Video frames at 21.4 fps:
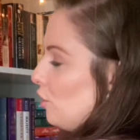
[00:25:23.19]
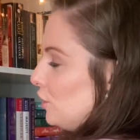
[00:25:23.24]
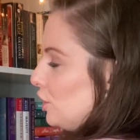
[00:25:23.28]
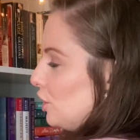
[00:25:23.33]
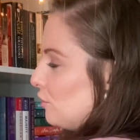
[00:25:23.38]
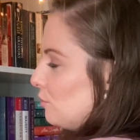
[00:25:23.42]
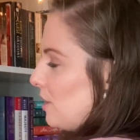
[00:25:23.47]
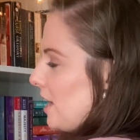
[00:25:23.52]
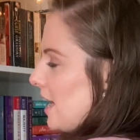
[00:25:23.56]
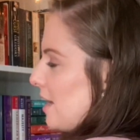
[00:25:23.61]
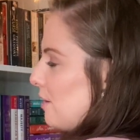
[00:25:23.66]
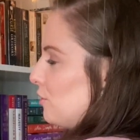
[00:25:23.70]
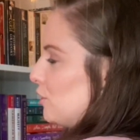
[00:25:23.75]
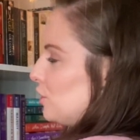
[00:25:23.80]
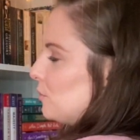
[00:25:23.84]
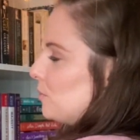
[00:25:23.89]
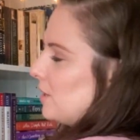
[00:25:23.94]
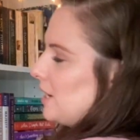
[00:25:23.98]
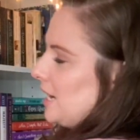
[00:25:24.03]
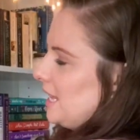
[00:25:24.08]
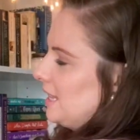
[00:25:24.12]
year
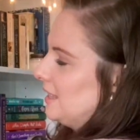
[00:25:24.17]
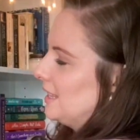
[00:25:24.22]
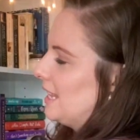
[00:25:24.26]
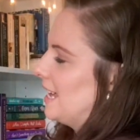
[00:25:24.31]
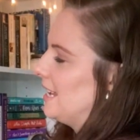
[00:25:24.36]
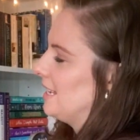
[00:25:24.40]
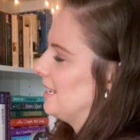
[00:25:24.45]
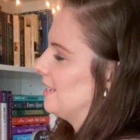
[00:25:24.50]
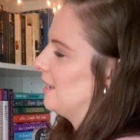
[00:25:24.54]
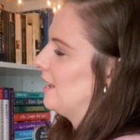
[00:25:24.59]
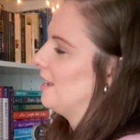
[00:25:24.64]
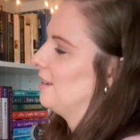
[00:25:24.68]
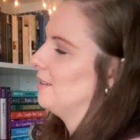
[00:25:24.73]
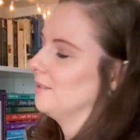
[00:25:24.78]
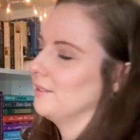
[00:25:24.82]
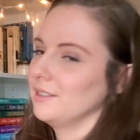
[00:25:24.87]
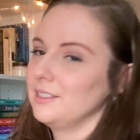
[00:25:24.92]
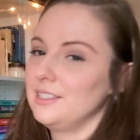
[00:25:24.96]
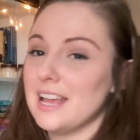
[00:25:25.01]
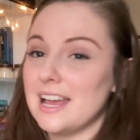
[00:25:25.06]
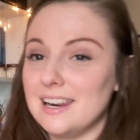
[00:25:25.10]
round, but I like
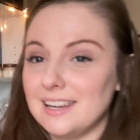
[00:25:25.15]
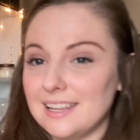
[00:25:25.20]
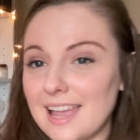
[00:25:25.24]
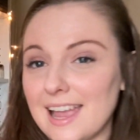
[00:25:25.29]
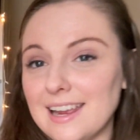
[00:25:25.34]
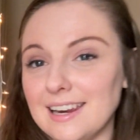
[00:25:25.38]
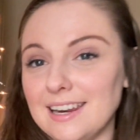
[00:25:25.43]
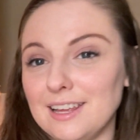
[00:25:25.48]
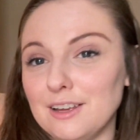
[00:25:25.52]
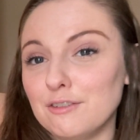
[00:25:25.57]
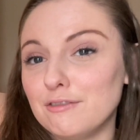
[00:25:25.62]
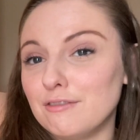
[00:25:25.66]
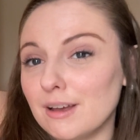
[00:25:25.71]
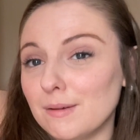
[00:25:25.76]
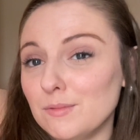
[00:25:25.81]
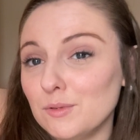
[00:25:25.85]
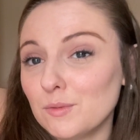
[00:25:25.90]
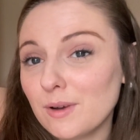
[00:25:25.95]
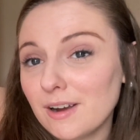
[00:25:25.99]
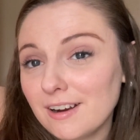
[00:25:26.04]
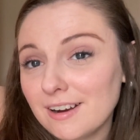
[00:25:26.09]
dedicating
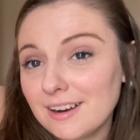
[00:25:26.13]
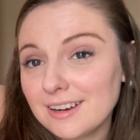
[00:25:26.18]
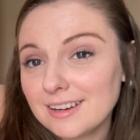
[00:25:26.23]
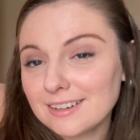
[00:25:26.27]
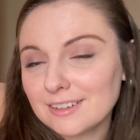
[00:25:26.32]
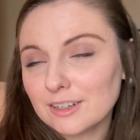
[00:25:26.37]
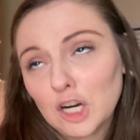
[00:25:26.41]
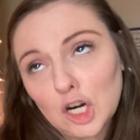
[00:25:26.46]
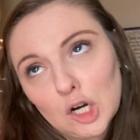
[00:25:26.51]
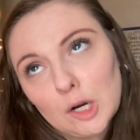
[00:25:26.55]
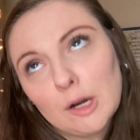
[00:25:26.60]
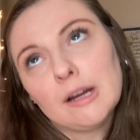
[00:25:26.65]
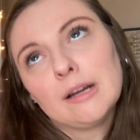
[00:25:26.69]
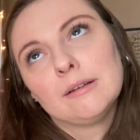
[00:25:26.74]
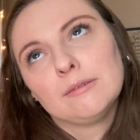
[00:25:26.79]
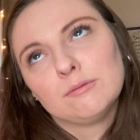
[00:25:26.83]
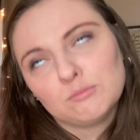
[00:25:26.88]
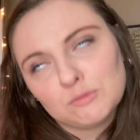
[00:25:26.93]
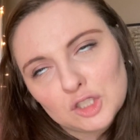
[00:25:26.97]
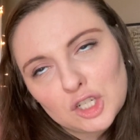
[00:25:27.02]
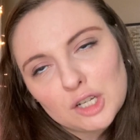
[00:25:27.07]
February
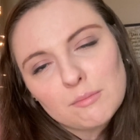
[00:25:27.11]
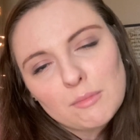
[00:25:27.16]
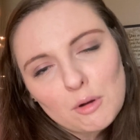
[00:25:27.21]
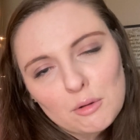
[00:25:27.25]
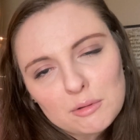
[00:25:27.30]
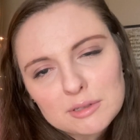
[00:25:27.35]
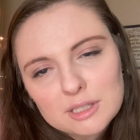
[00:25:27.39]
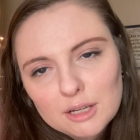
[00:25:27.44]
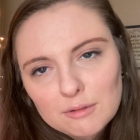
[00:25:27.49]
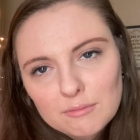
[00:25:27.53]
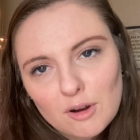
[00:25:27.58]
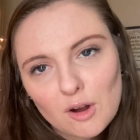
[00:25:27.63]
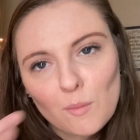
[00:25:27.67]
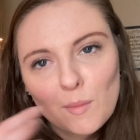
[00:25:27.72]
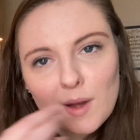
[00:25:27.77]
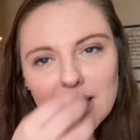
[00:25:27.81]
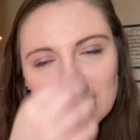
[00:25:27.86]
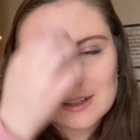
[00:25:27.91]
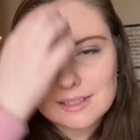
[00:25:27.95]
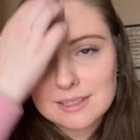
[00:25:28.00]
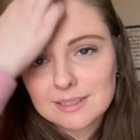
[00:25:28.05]
to mostly
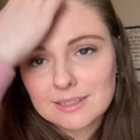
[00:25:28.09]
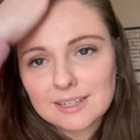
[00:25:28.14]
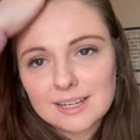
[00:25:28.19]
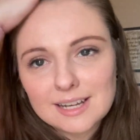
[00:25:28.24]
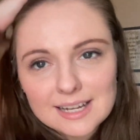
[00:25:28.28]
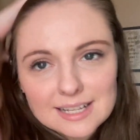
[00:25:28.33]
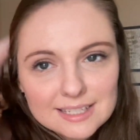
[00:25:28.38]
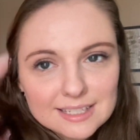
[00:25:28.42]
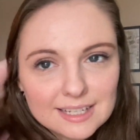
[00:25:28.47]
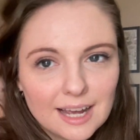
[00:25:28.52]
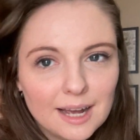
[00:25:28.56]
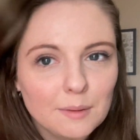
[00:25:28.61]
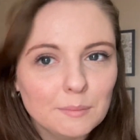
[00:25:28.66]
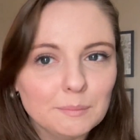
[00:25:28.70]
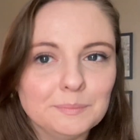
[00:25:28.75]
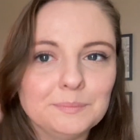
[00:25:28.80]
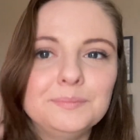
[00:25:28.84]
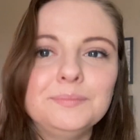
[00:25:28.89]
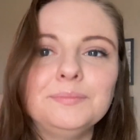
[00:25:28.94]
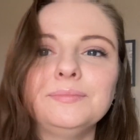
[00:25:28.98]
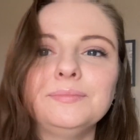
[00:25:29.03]
romance because, um,